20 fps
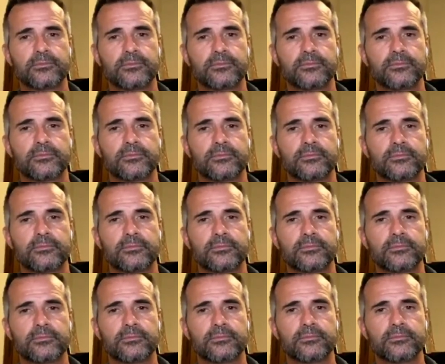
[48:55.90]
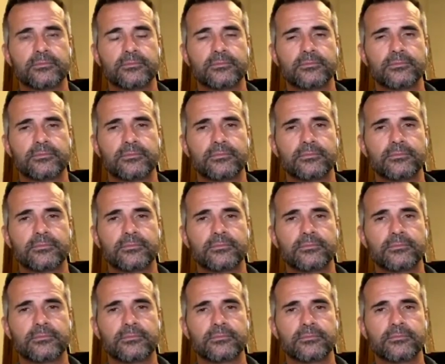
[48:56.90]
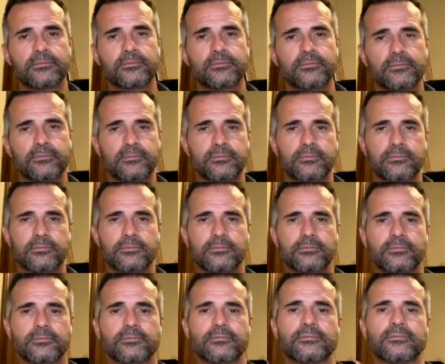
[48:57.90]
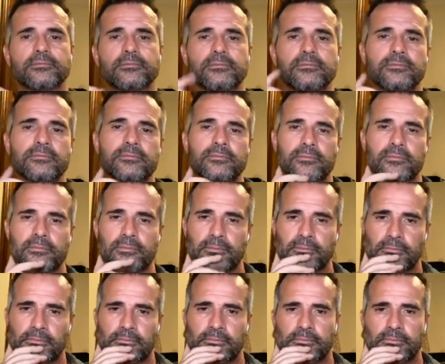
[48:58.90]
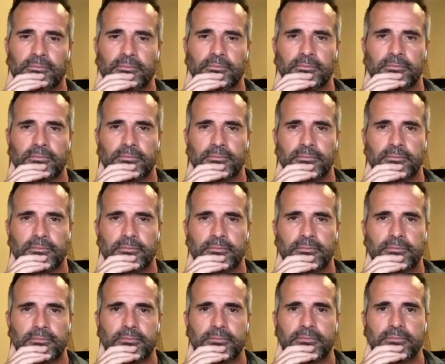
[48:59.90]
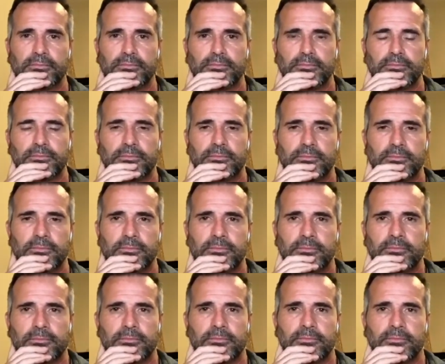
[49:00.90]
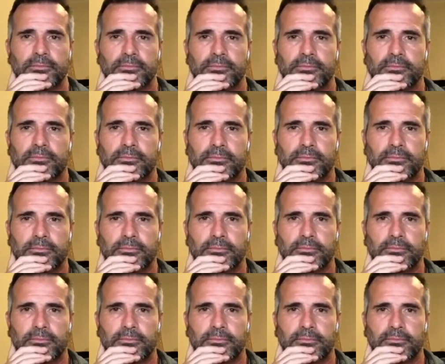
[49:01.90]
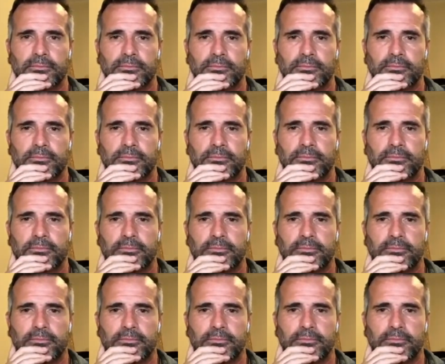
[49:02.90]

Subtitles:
(not speaking)